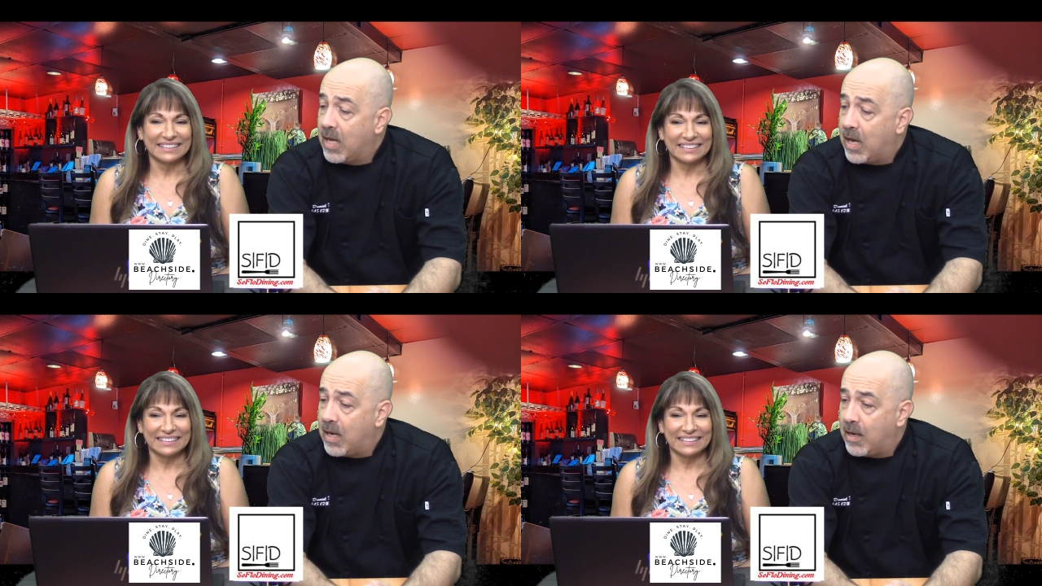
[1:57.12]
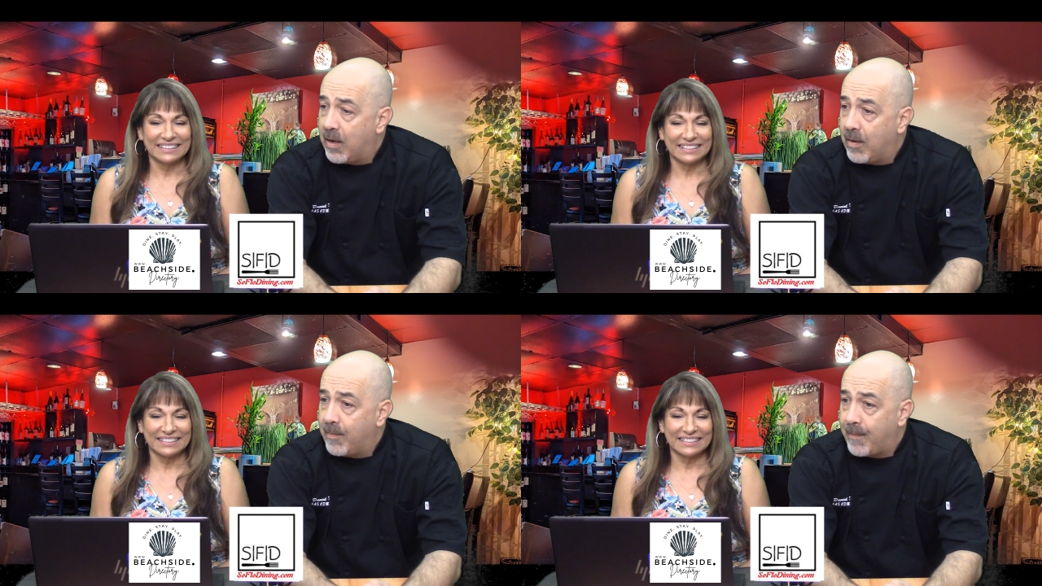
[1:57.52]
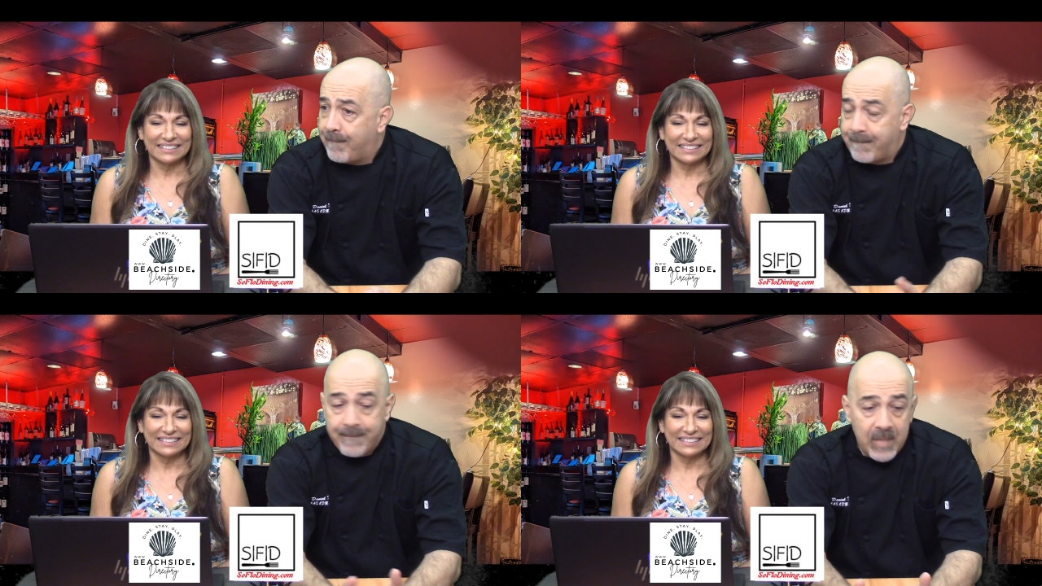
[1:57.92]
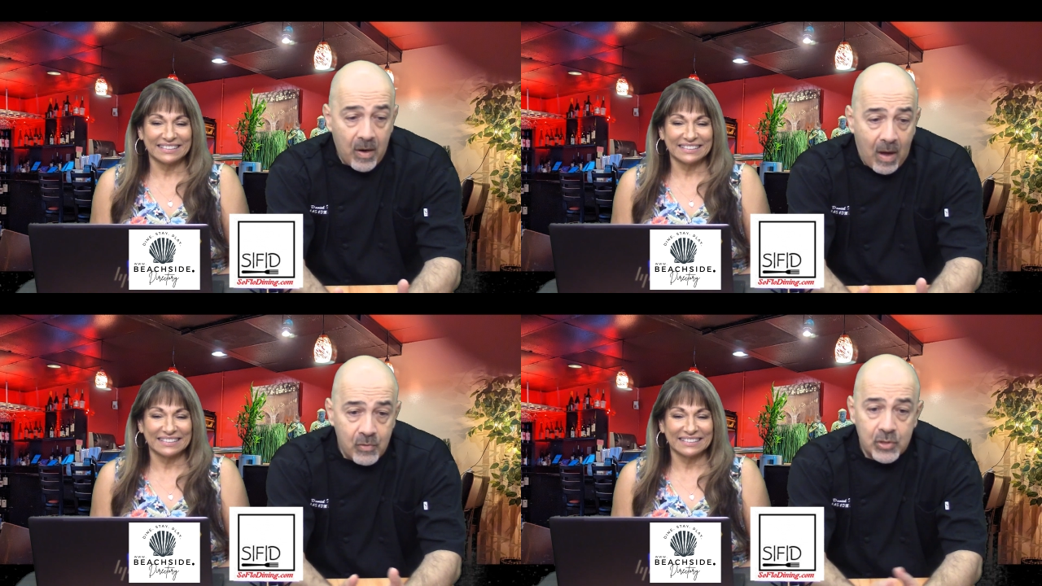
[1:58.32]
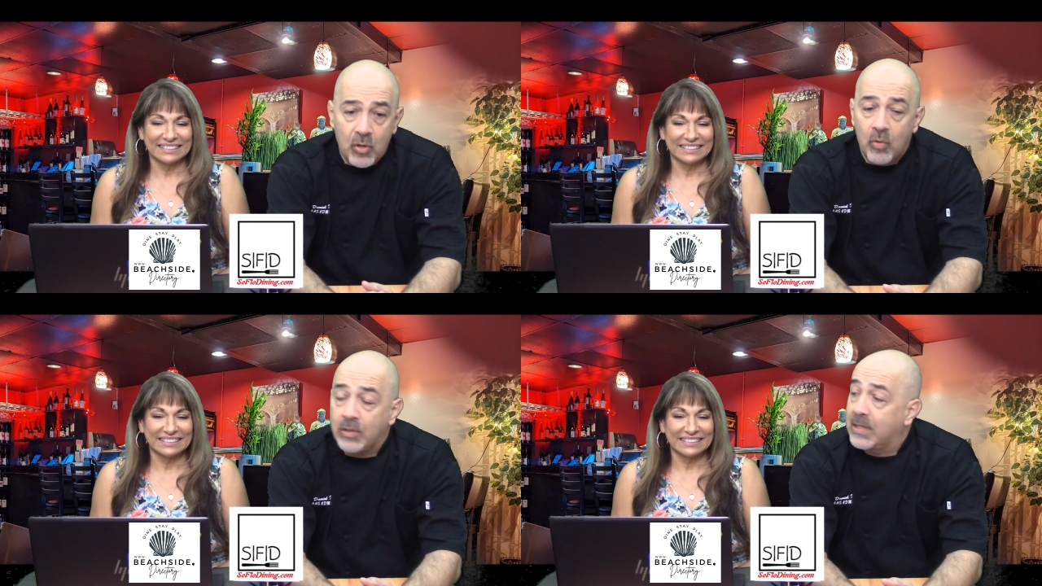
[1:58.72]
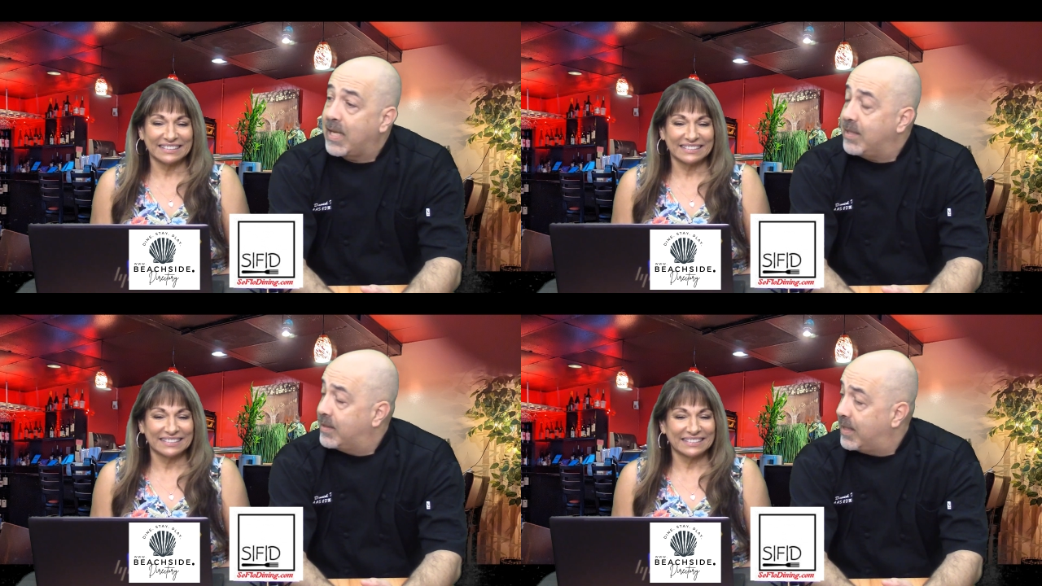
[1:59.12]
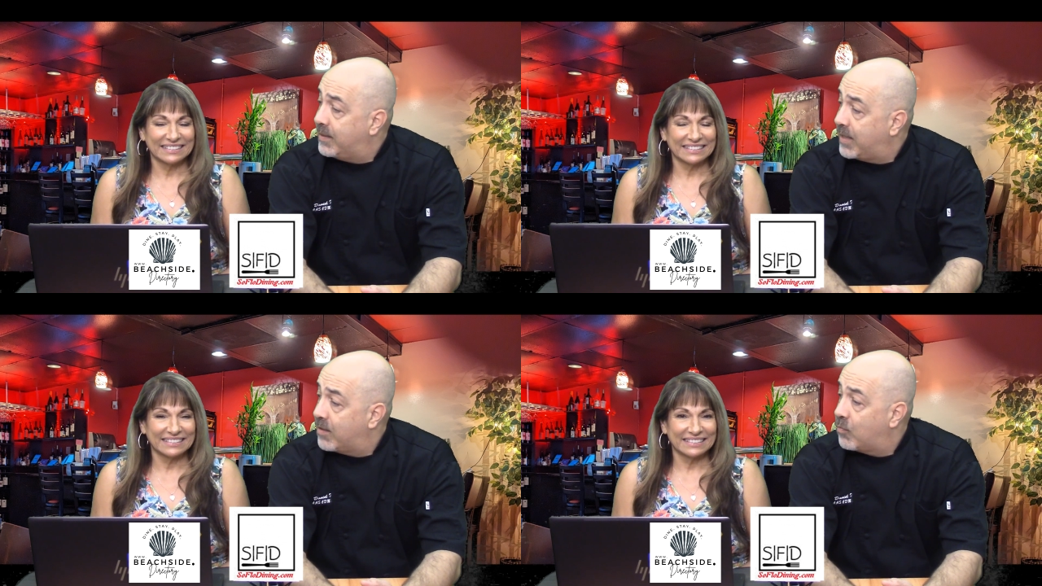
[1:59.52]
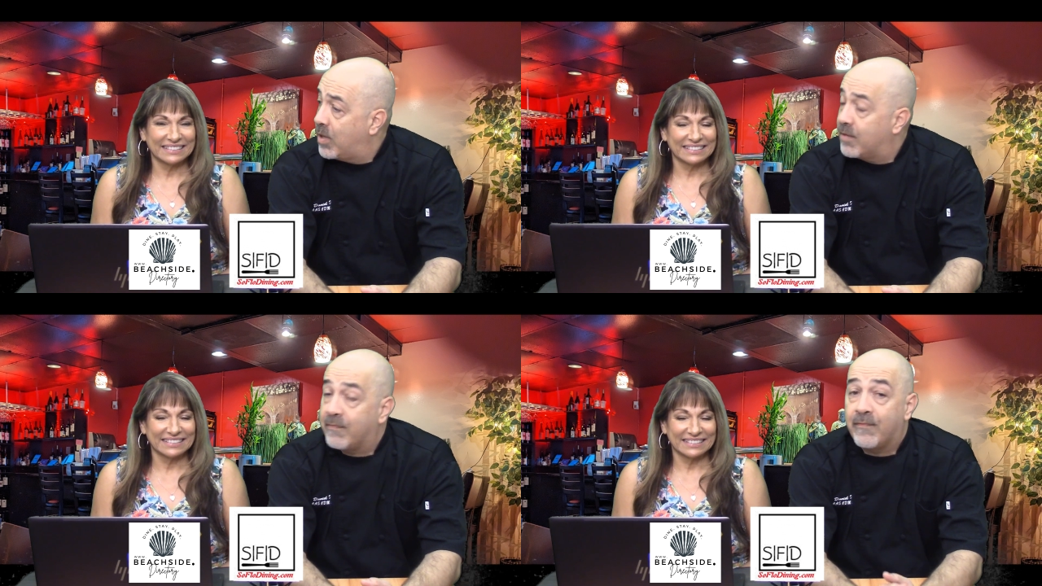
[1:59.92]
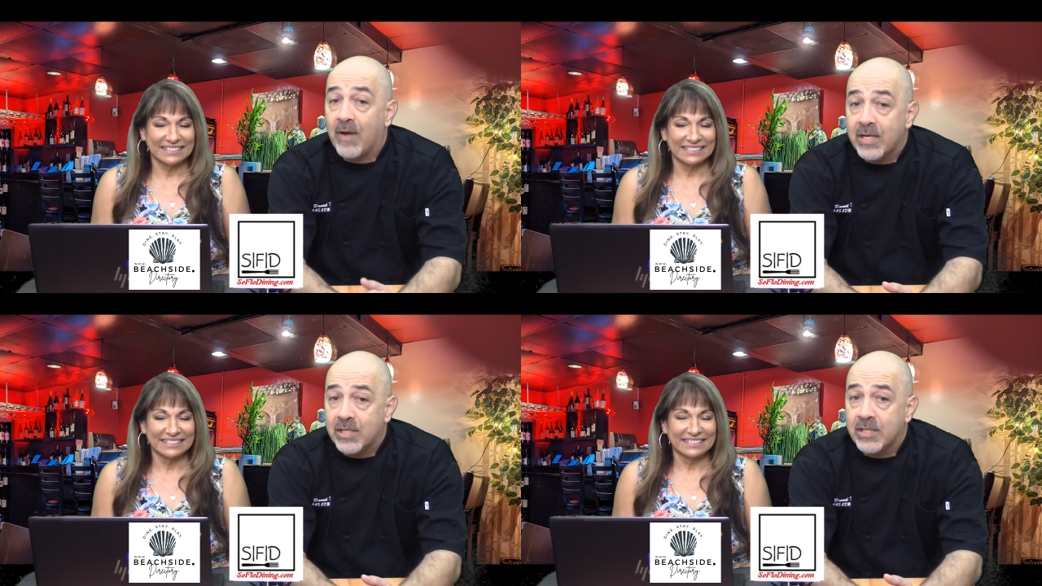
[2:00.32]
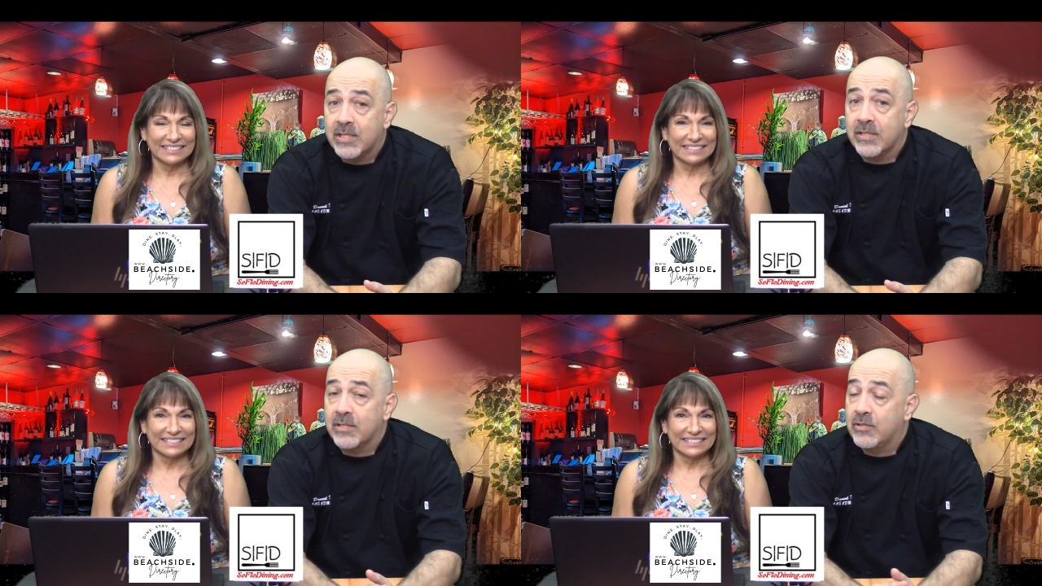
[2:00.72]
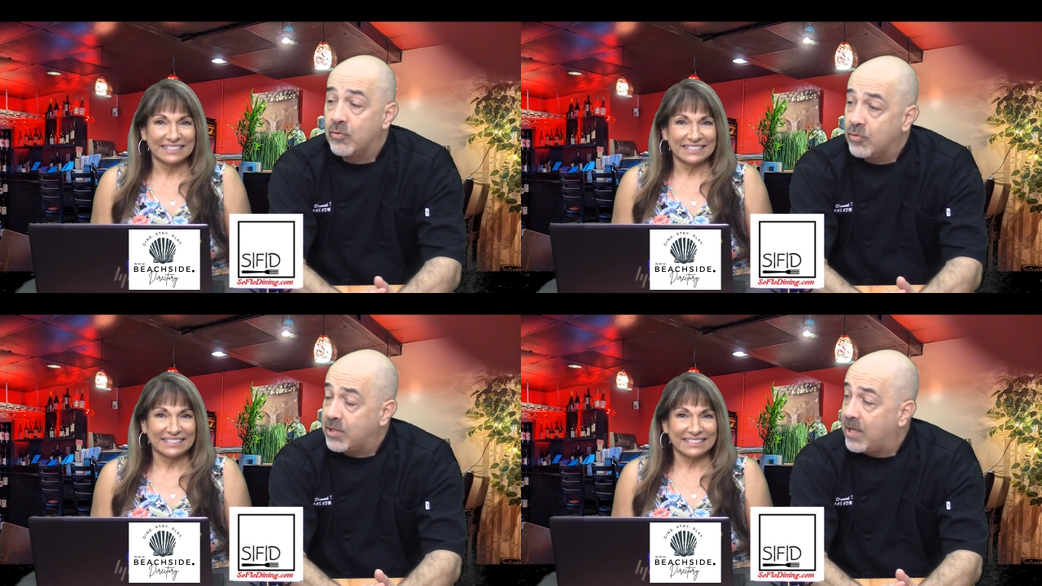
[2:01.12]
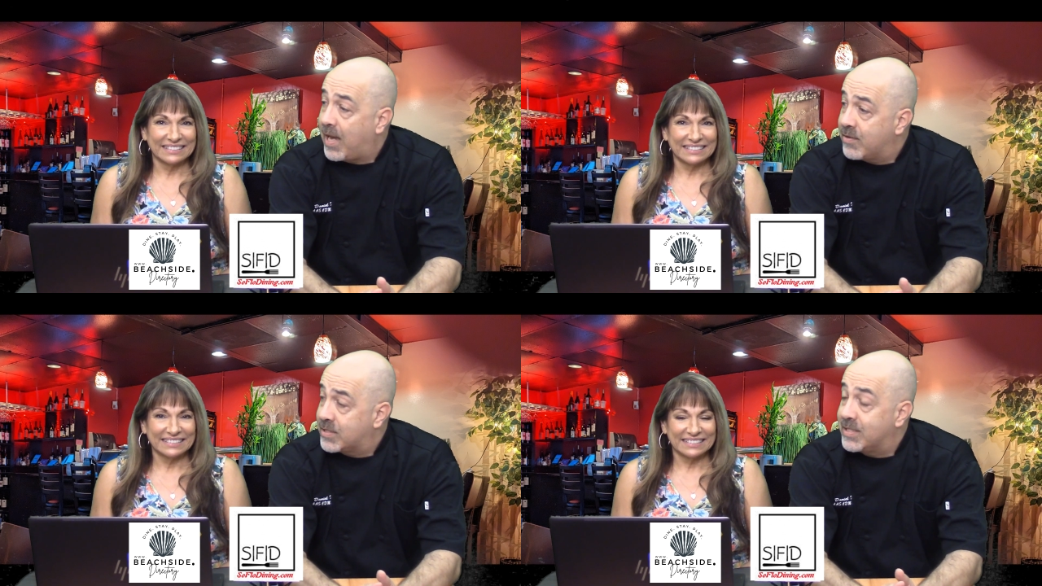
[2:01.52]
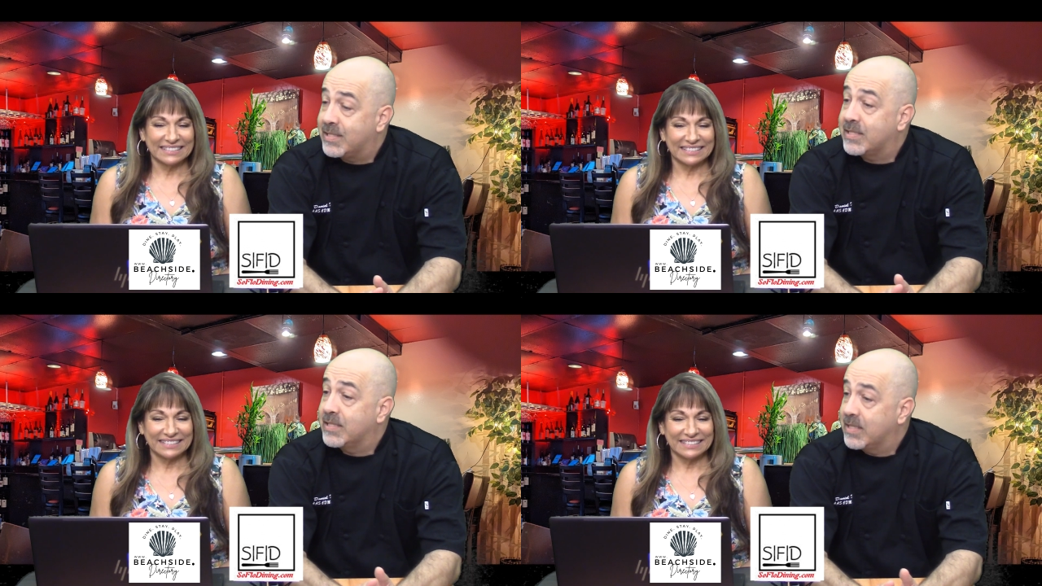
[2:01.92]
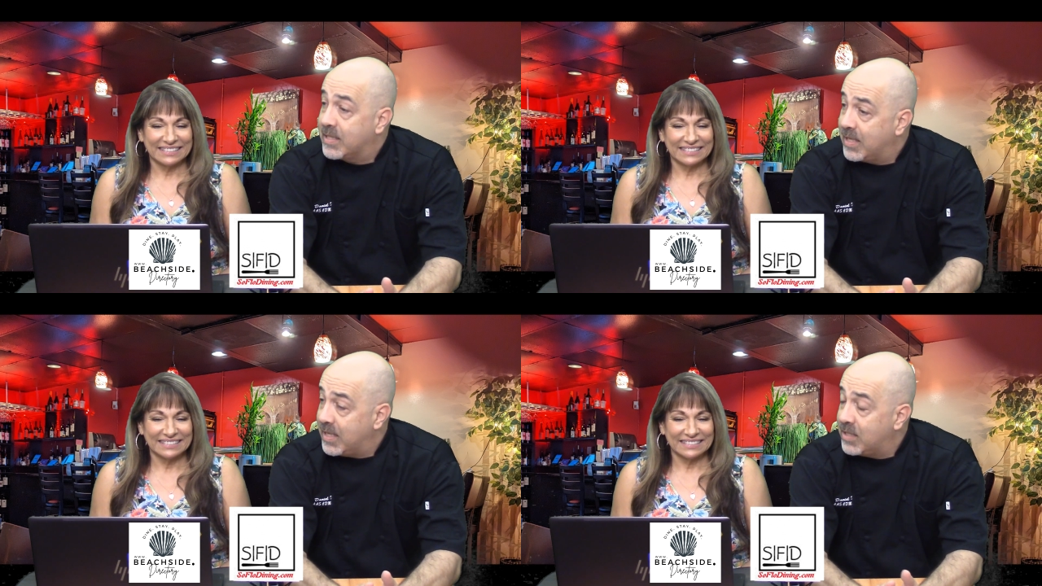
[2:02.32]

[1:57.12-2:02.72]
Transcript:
Speaker 1: Um, you know, I was told that they they they're one of the freshest sushi houses in